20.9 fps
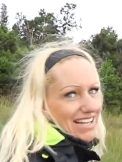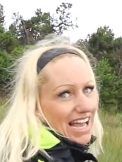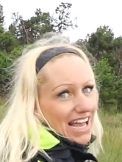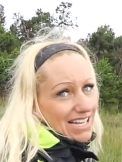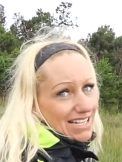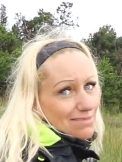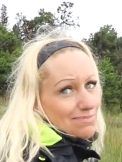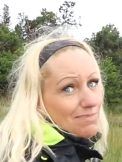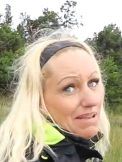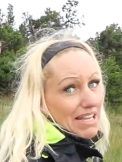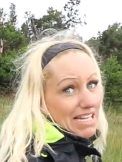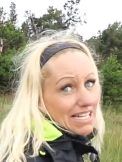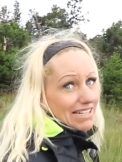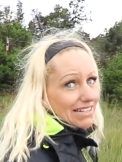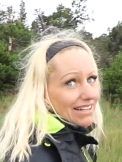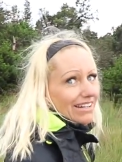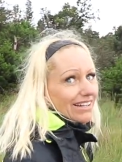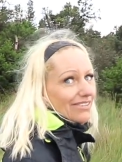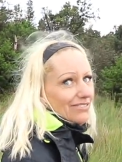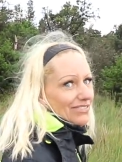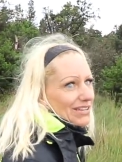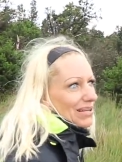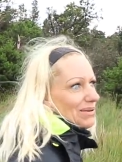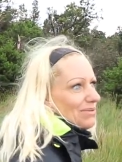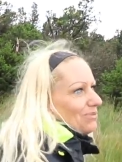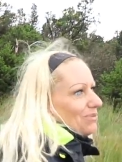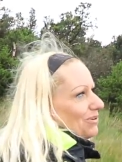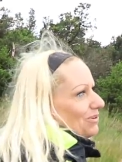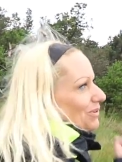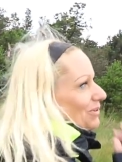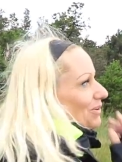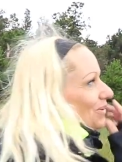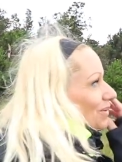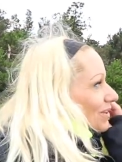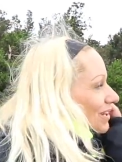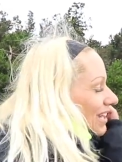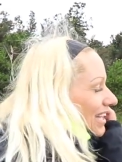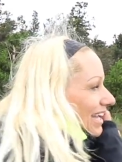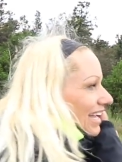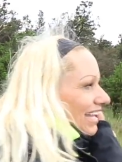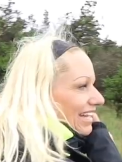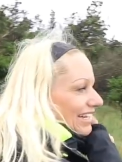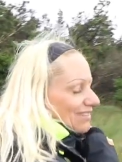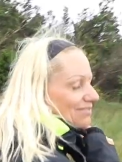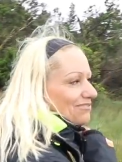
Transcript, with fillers: it has been a lovely walk. Well,